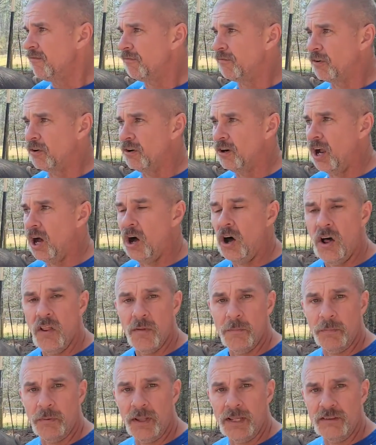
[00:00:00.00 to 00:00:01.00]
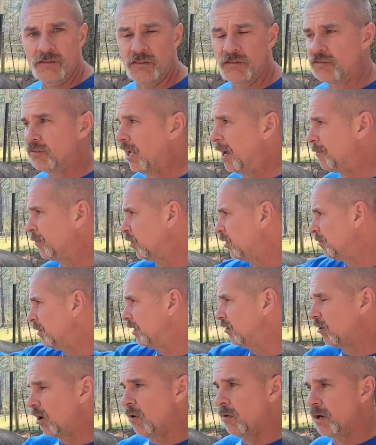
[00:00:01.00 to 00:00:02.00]
for all the places I'm going to be
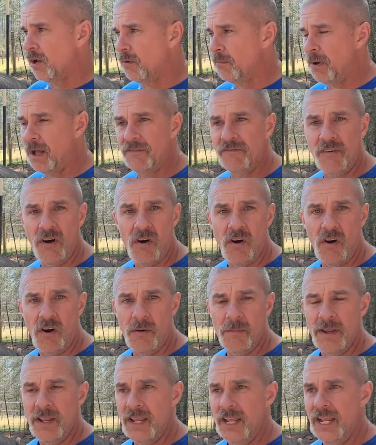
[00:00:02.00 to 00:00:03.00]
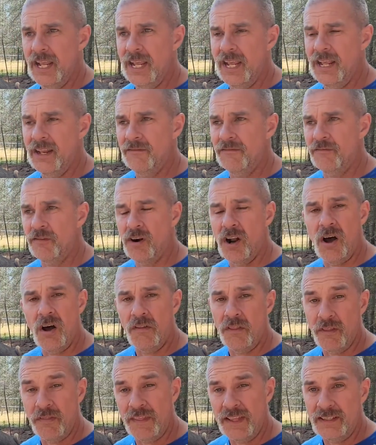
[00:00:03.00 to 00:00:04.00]
growing on my farm and for
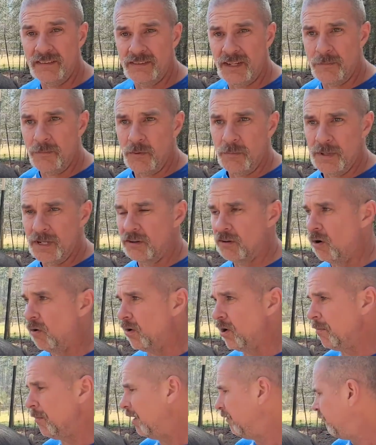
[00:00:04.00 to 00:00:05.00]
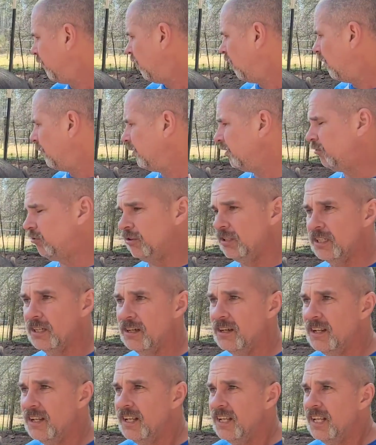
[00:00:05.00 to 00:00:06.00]
all the things I'm going to be growing on my farm this
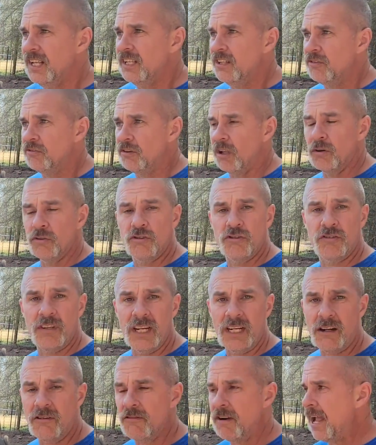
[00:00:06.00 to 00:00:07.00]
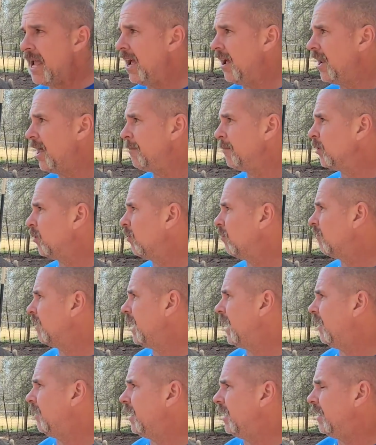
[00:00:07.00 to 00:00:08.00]
year. So stick around. I'm going to go
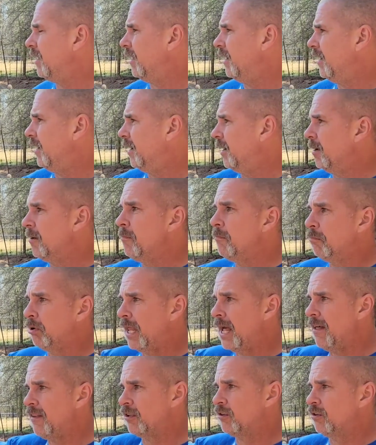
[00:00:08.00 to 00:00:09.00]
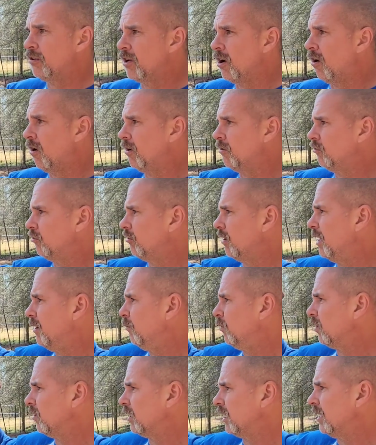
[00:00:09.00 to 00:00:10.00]
around, uh, plow the two gardens,
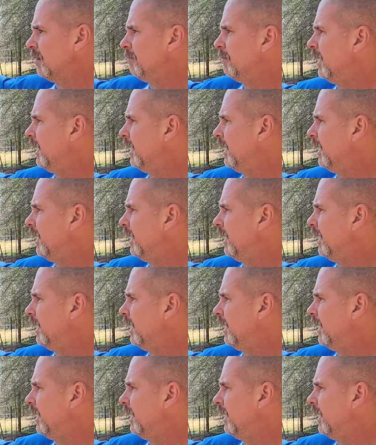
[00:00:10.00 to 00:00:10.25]
and we're going to get a